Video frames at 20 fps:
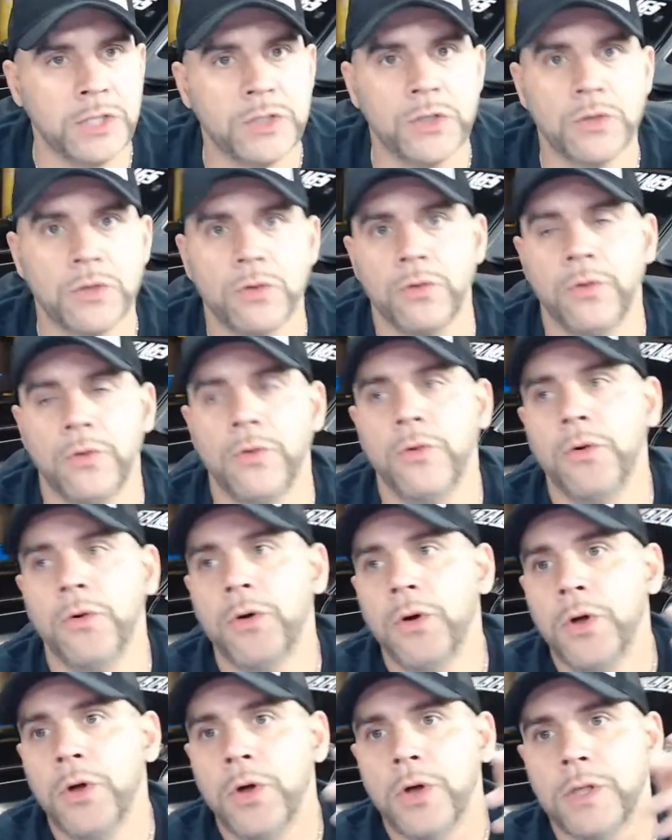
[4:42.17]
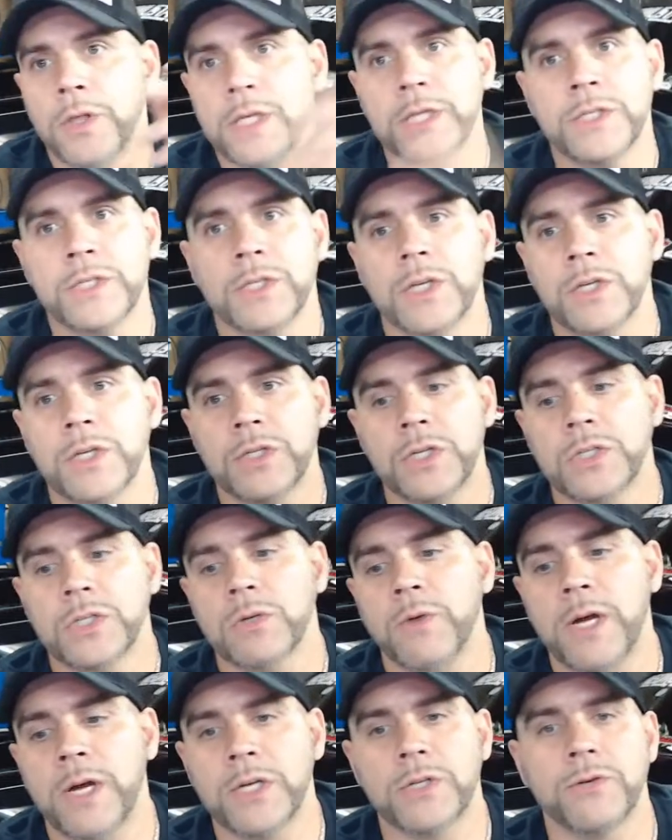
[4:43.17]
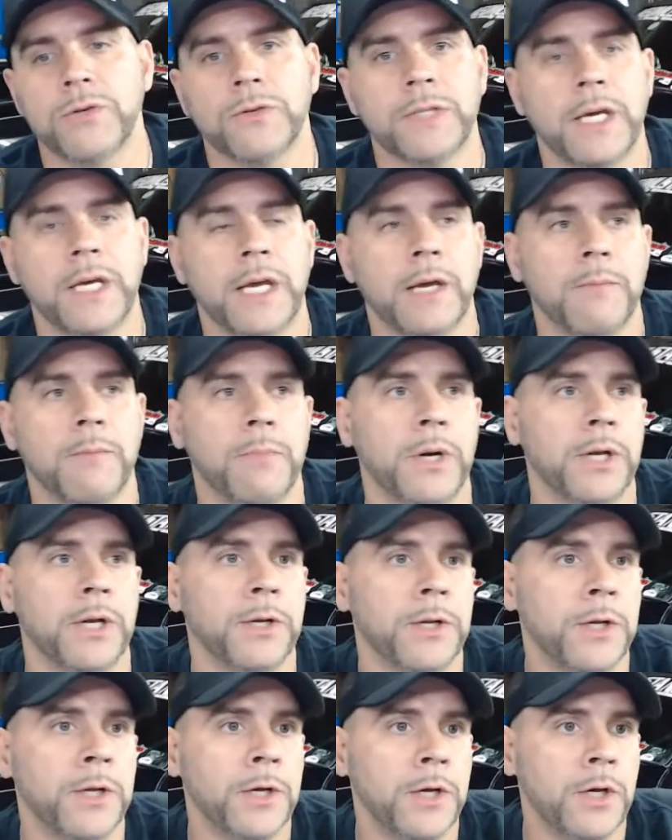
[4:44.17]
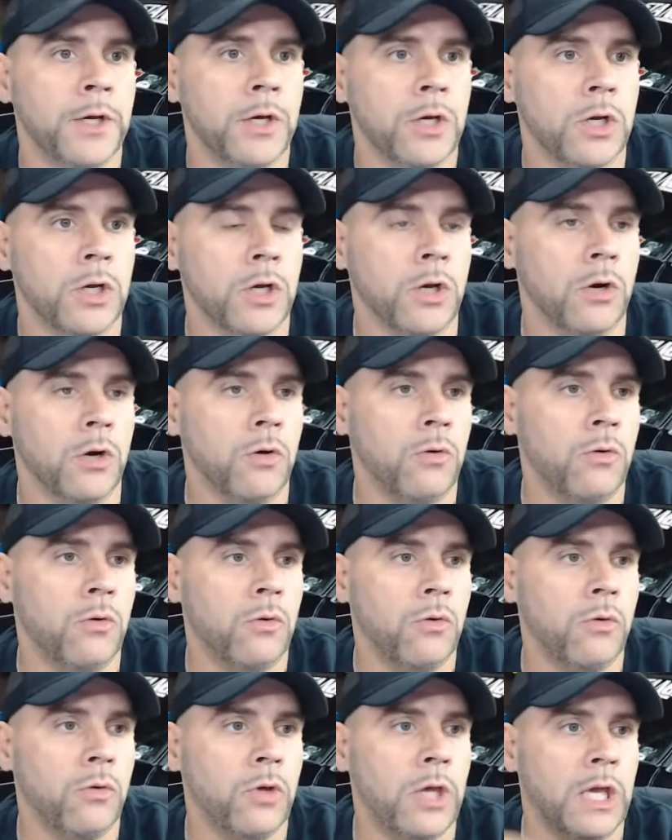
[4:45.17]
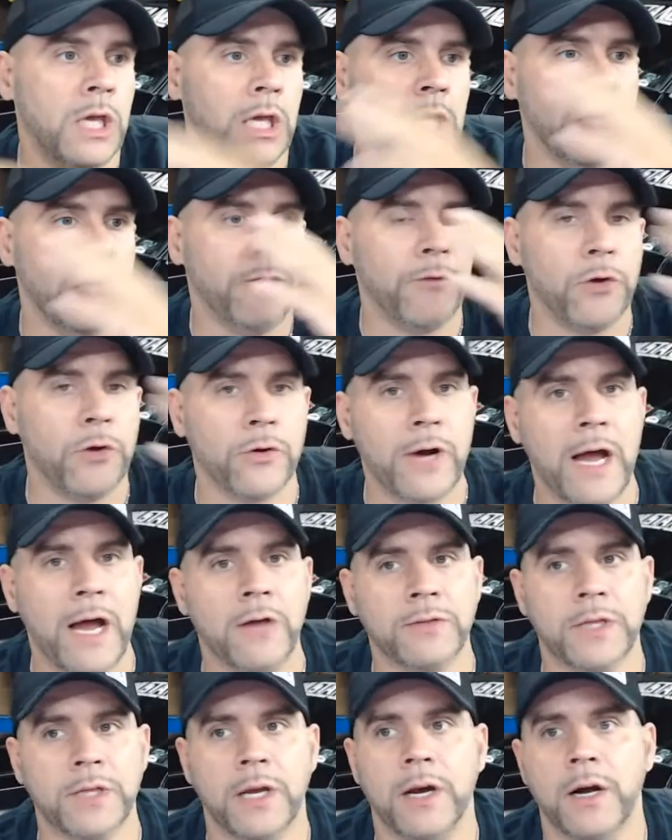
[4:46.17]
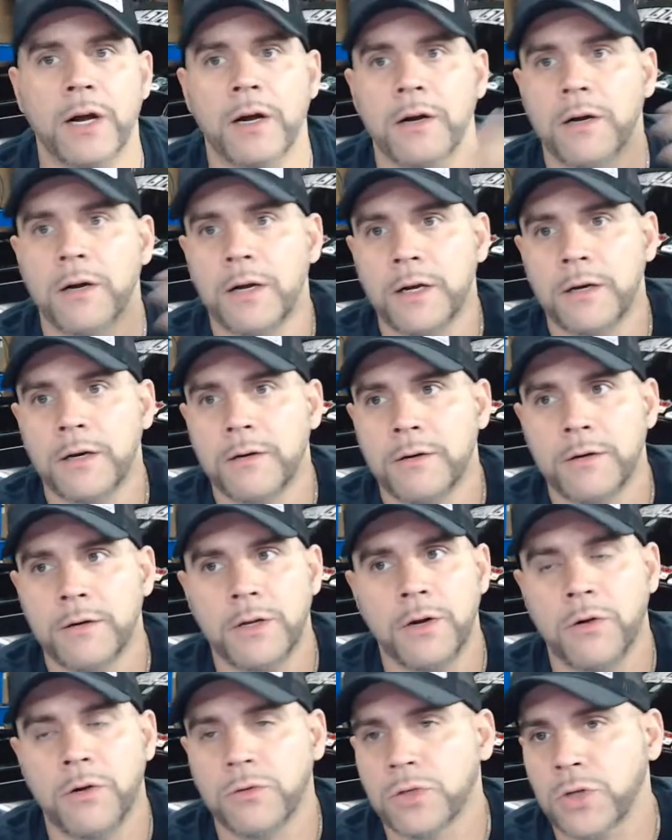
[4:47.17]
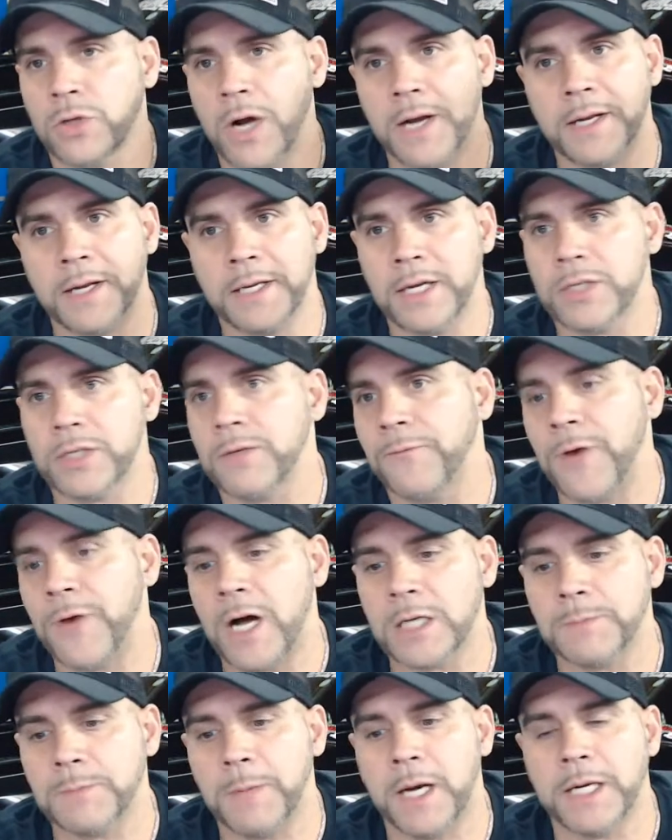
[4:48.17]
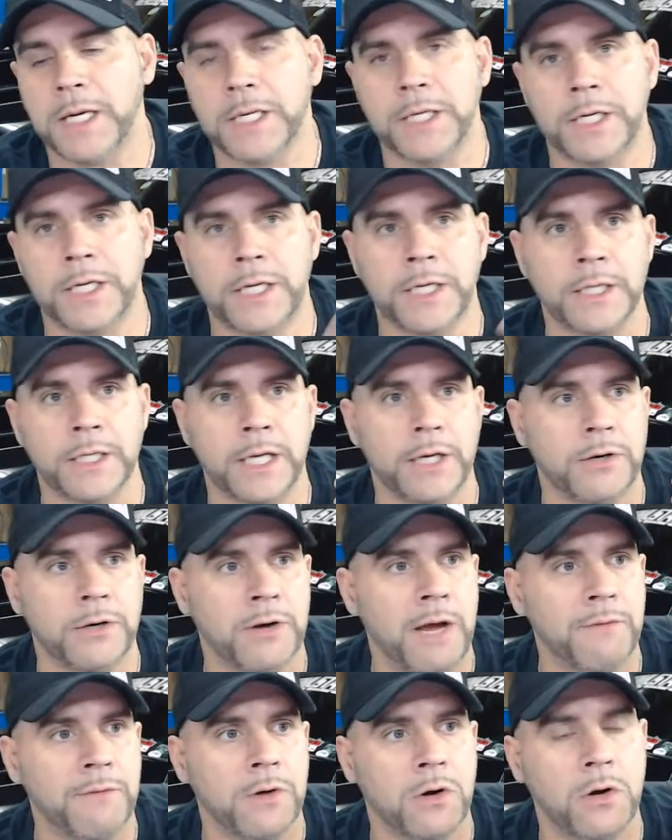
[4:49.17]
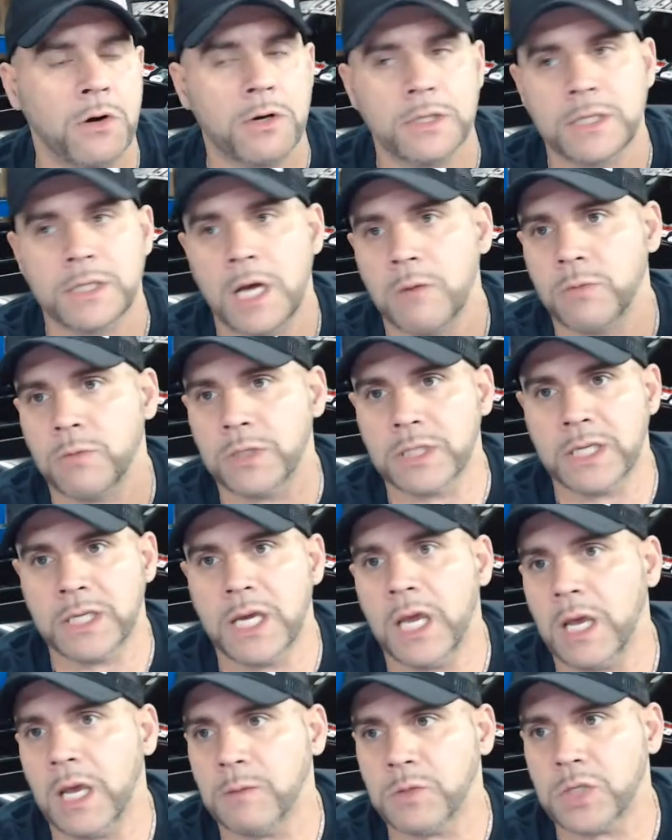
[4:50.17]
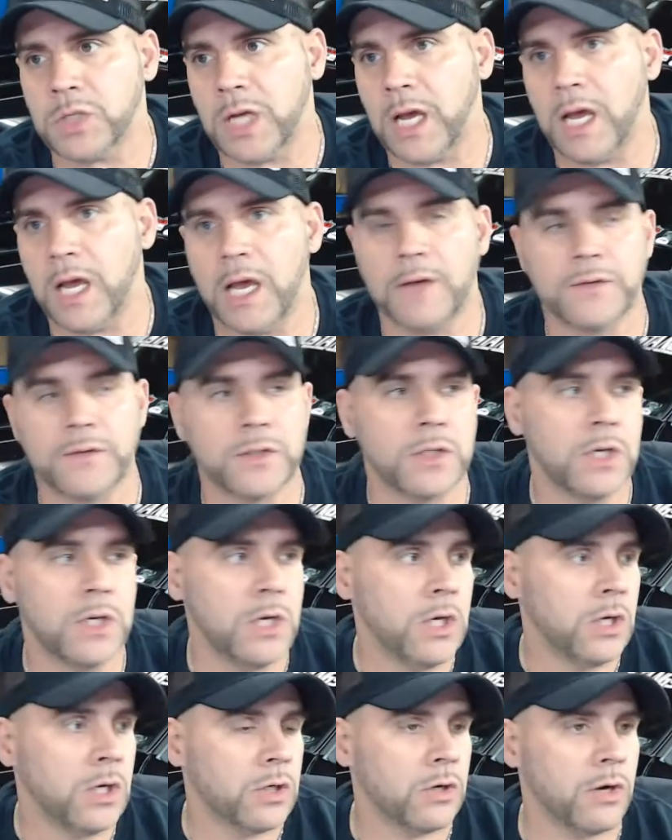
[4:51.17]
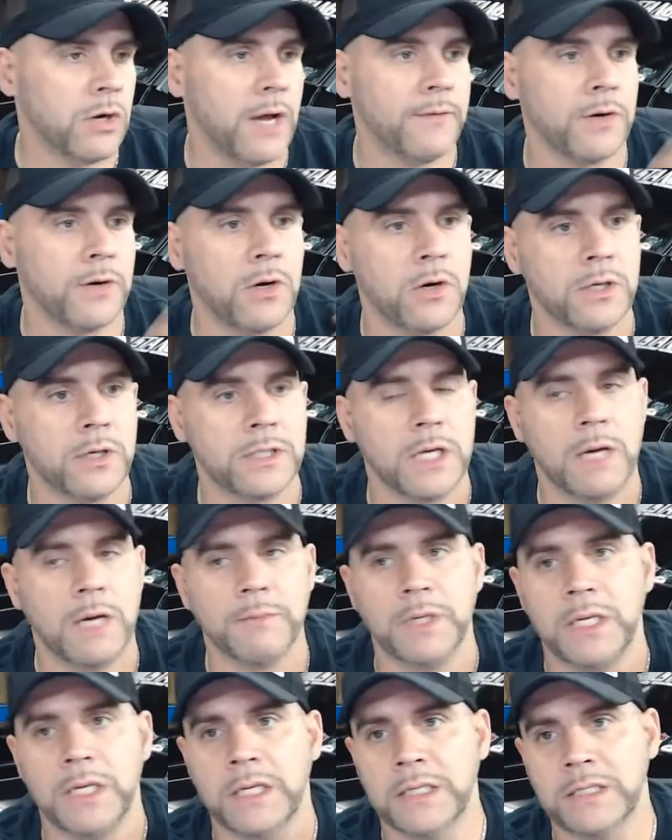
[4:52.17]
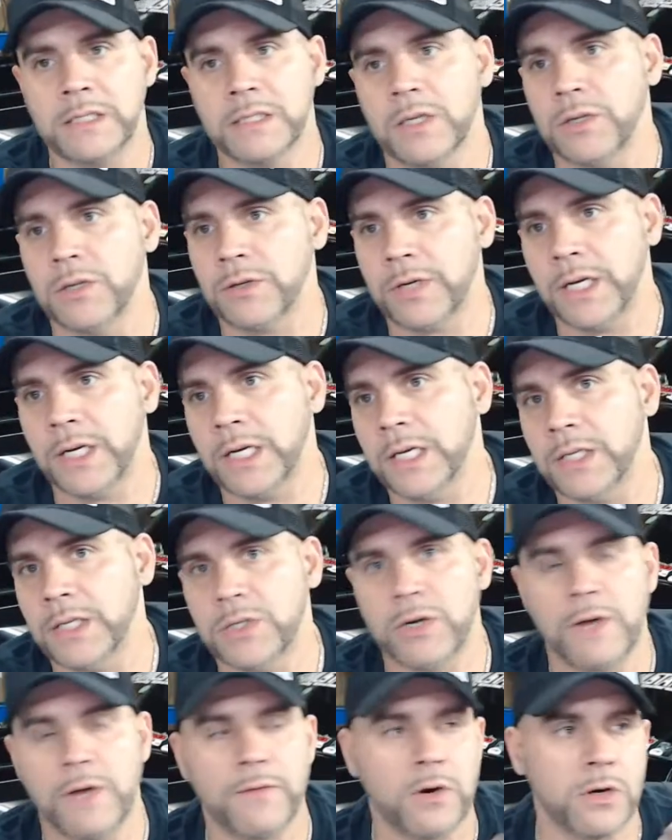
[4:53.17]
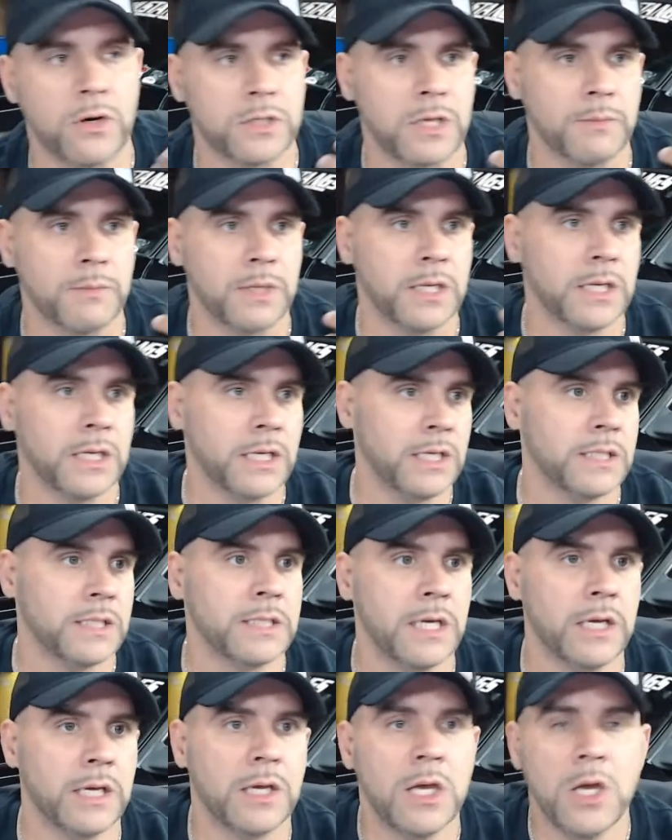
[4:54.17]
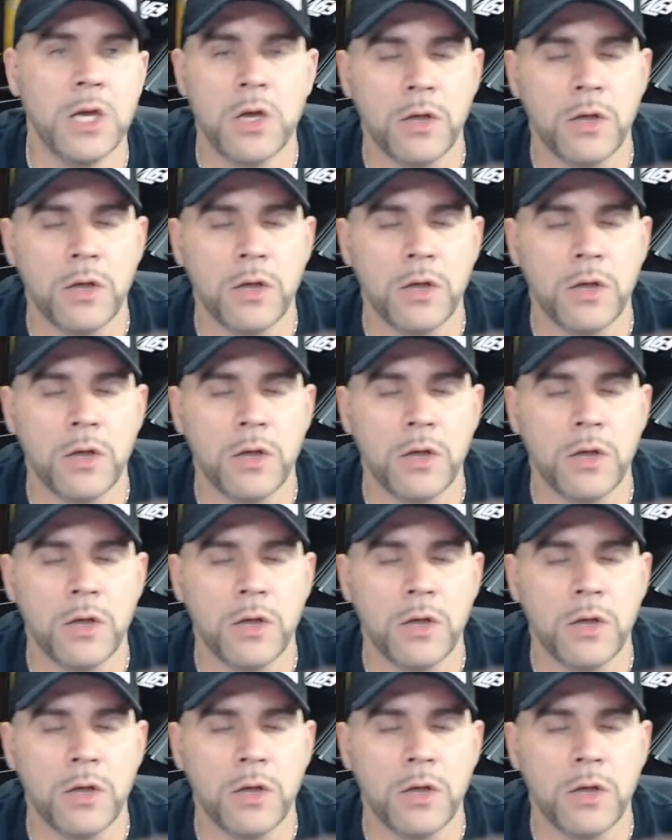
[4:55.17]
to, this is a situational thing, but, you know, if you're out there, you know, trying to get your Fox body done and you're having a hard time with camshafts, you're having a hard time getting cylinder heads, you're having a hard time getting an intake.